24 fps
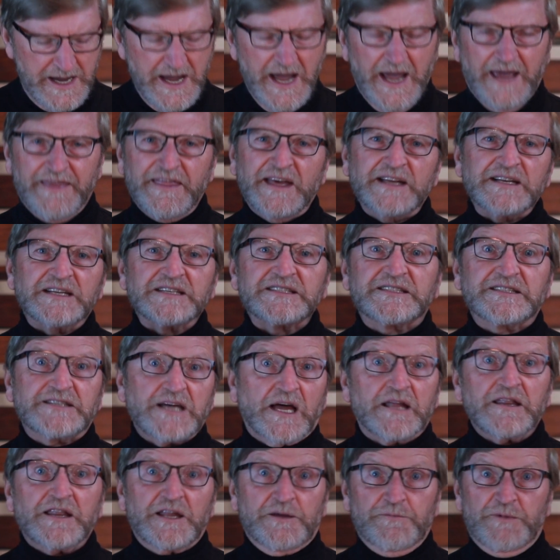and then to
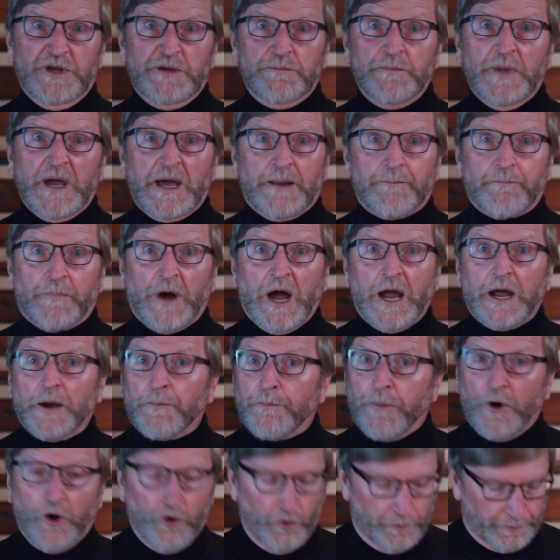suddenly be met by a
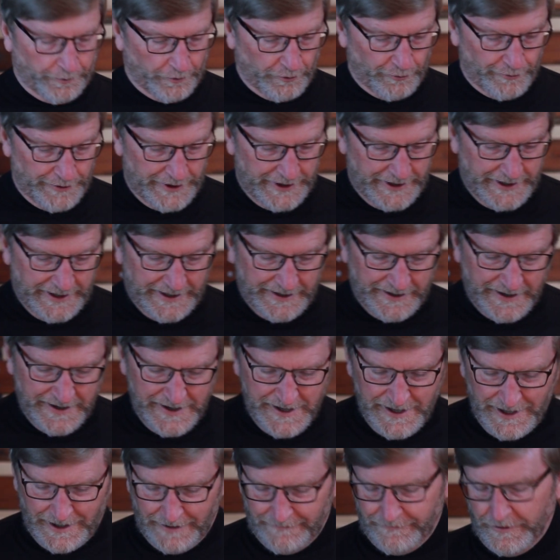potpourri
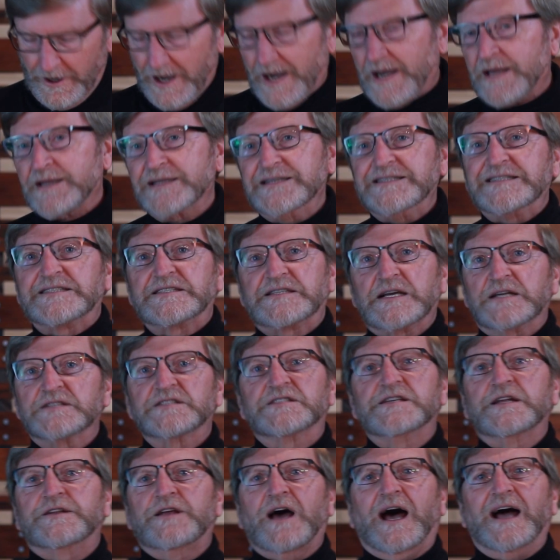of highly
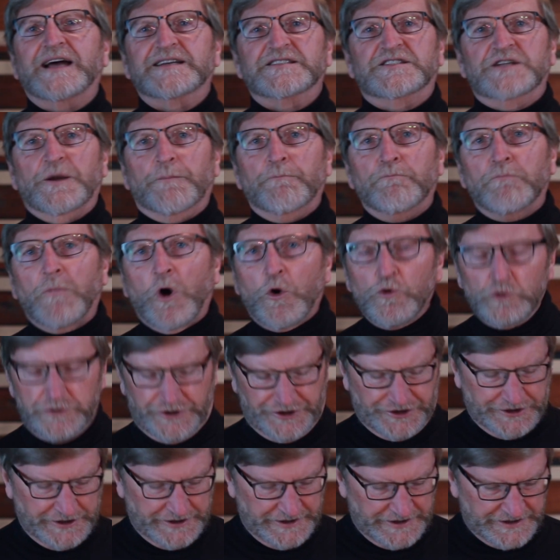sensitized
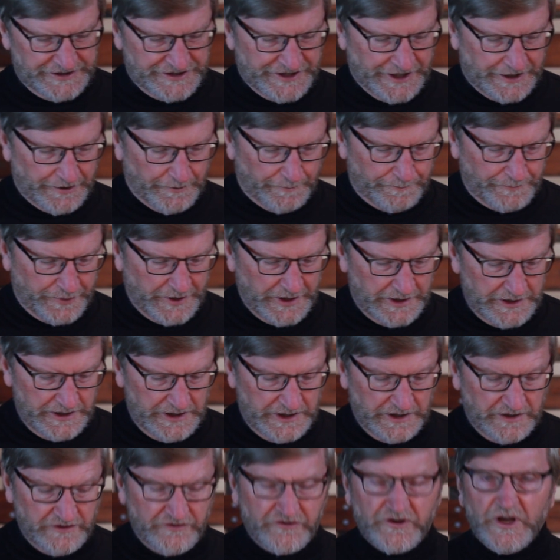emotions and
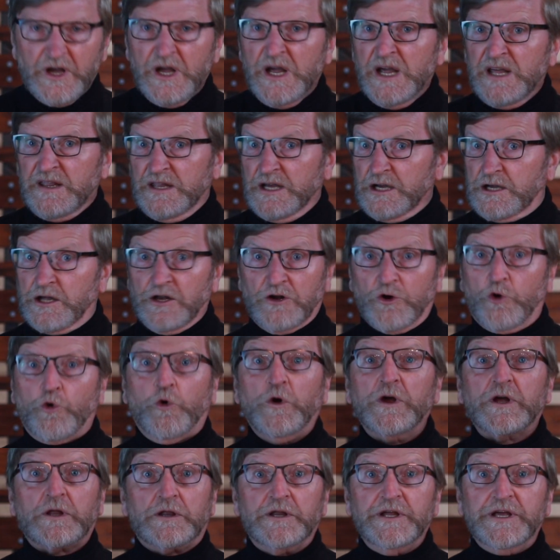opinions that can
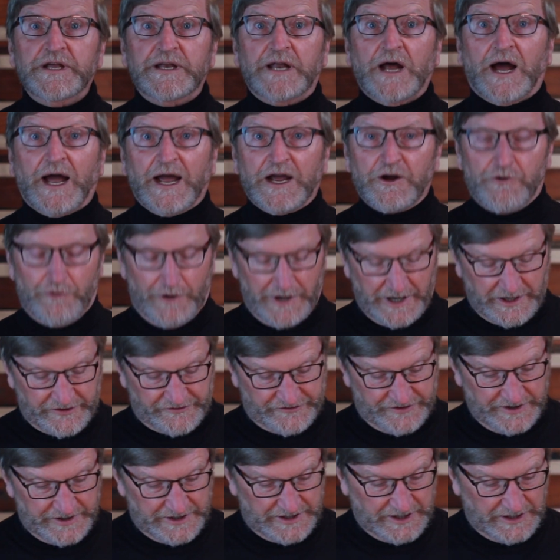quickly
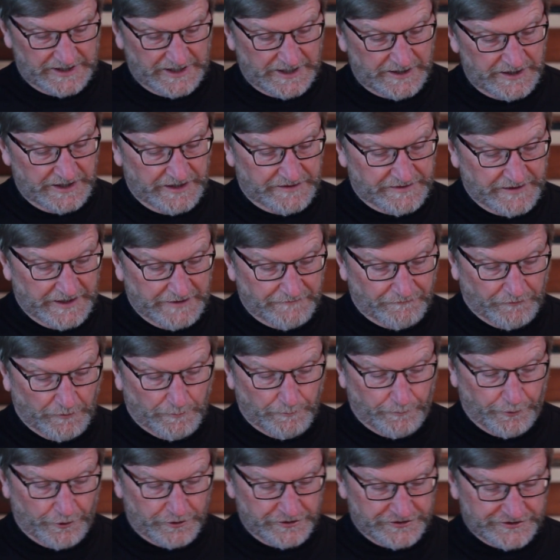digress into anything from
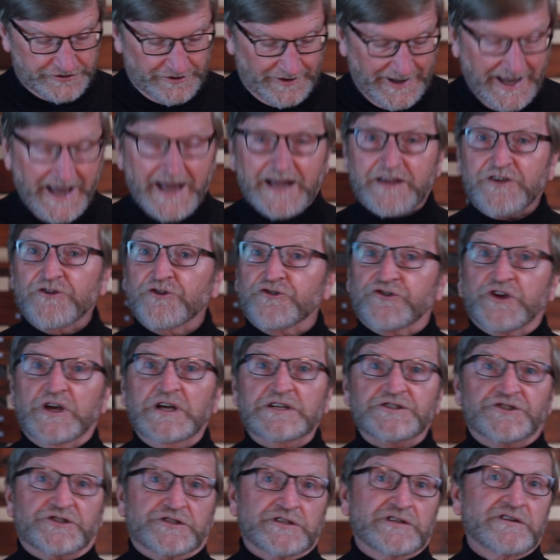personal
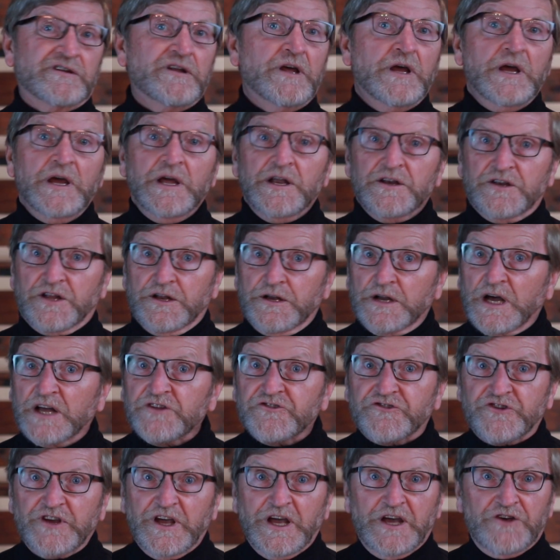accusation,
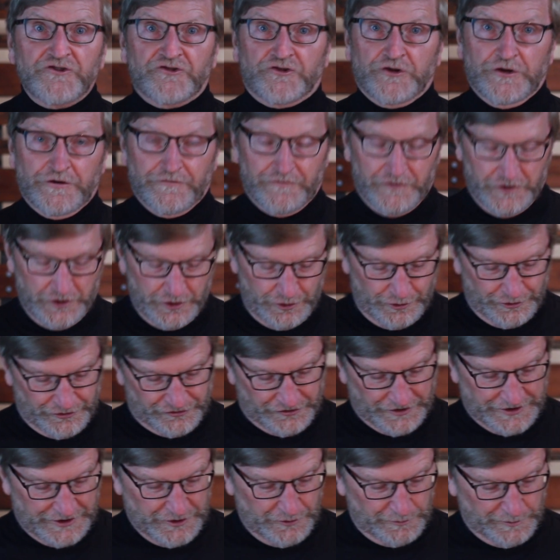denunciation of you as
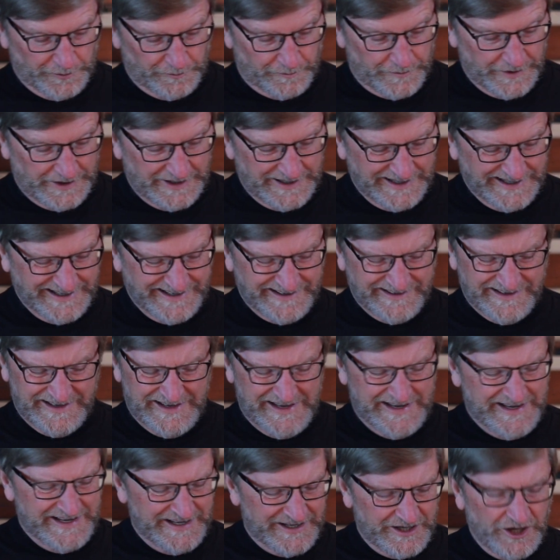a human being,
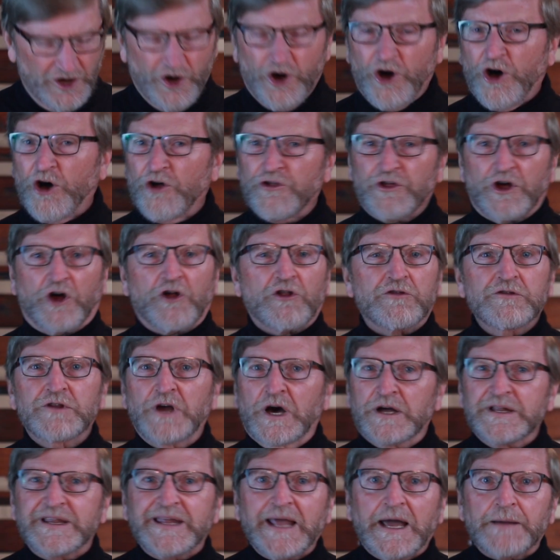the
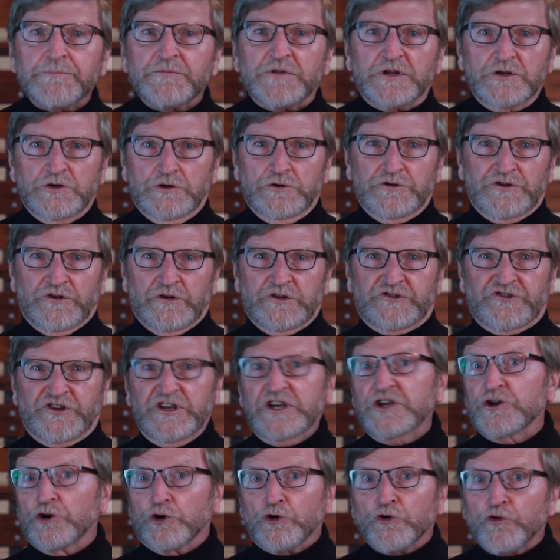attempt to see
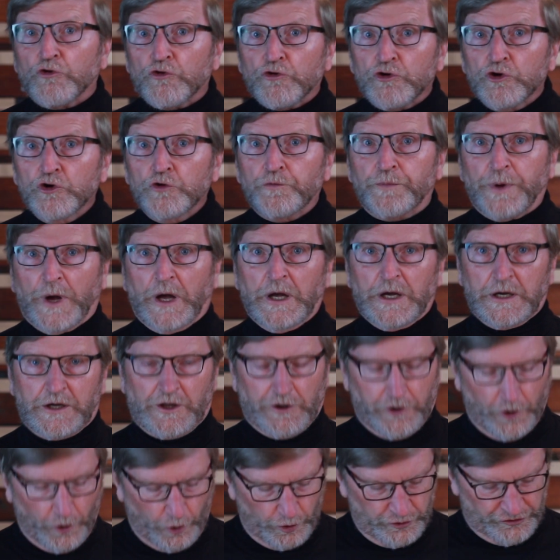your group
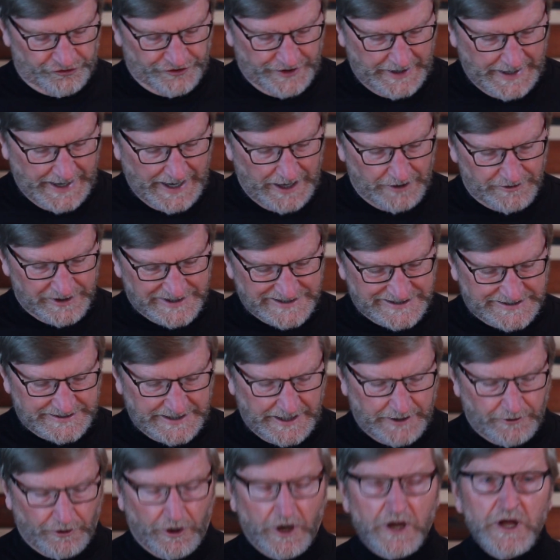closed down,
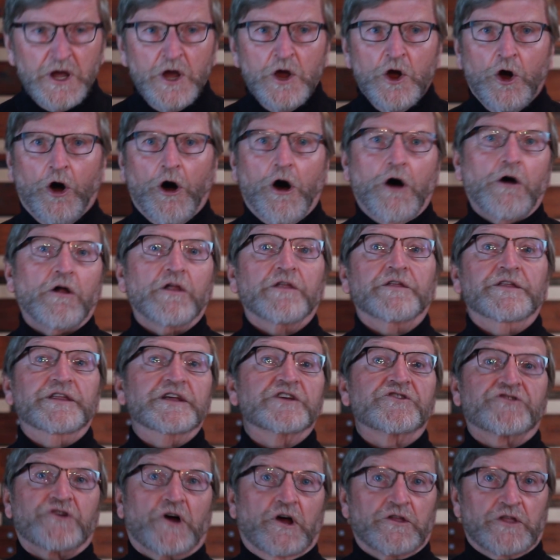etc. All of
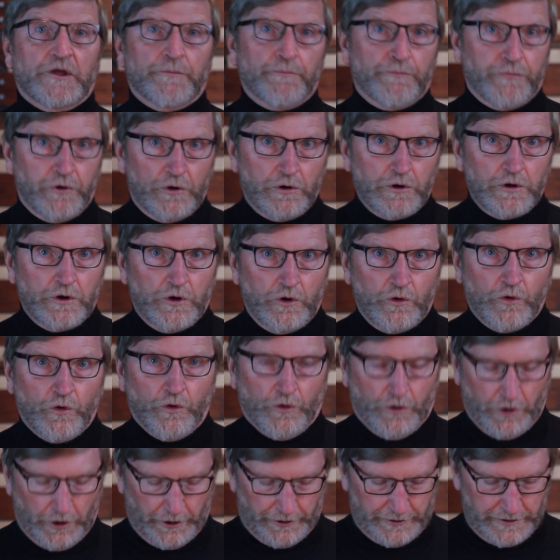this on the
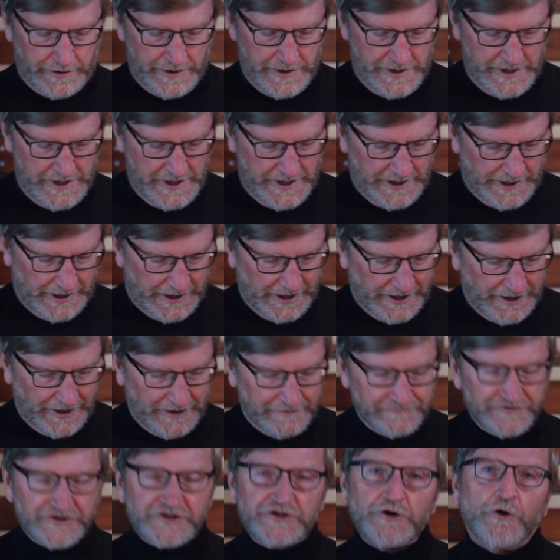bullhorn
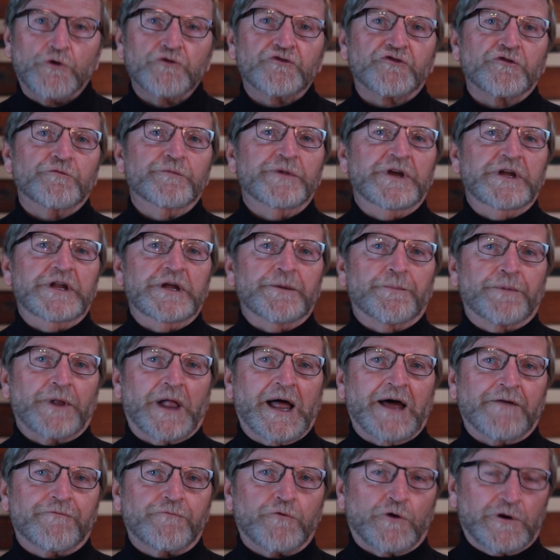of social media
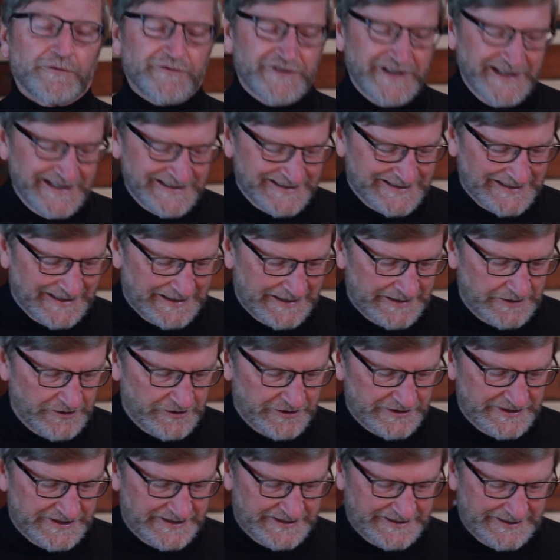platforms. It's
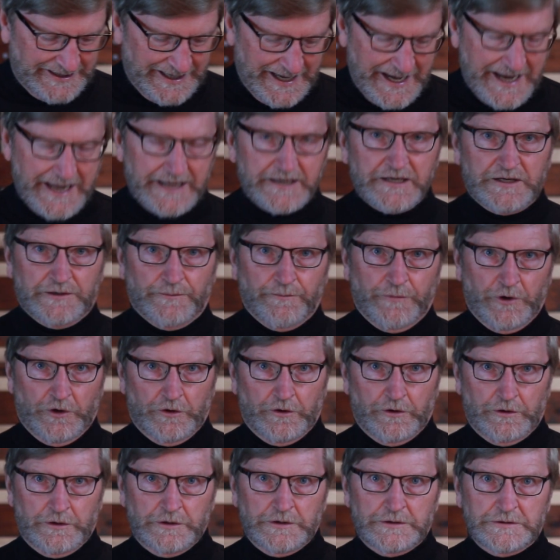
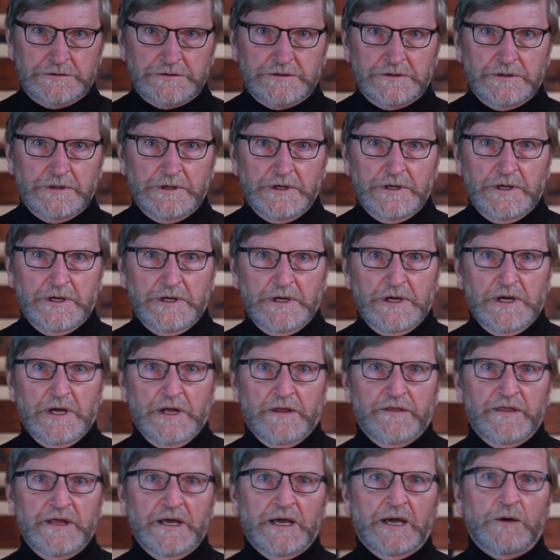understandable
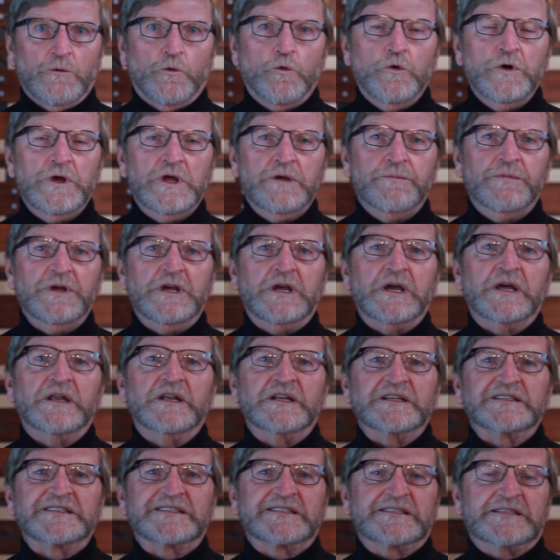that we begin to